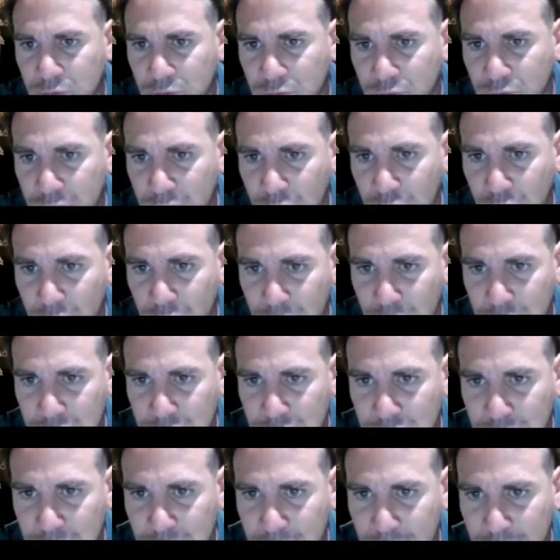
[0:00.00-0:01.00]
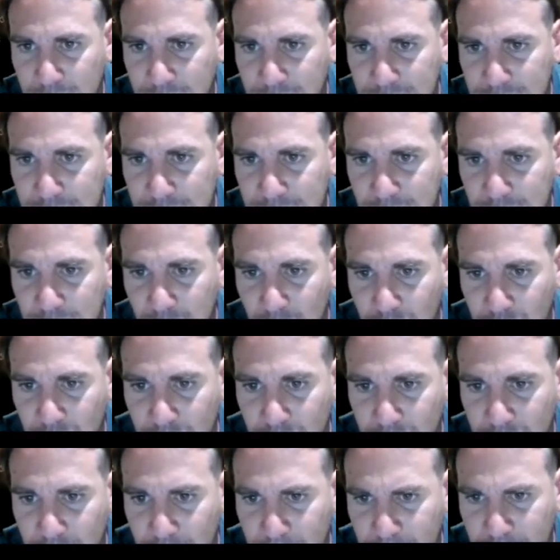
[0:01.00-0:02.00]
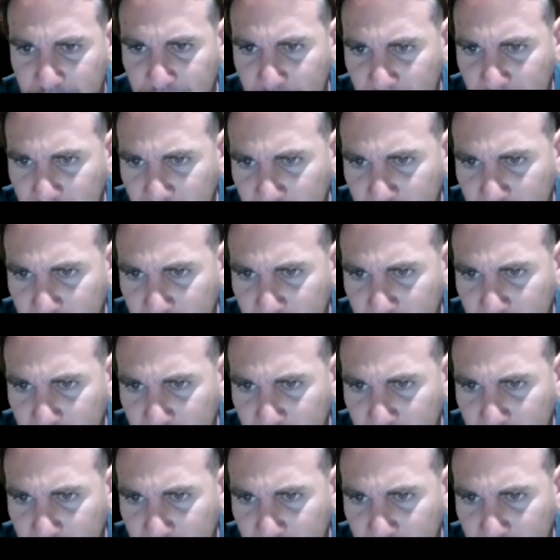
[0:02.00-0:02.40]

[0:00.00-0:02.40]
If we go here, we should be able to see both of them.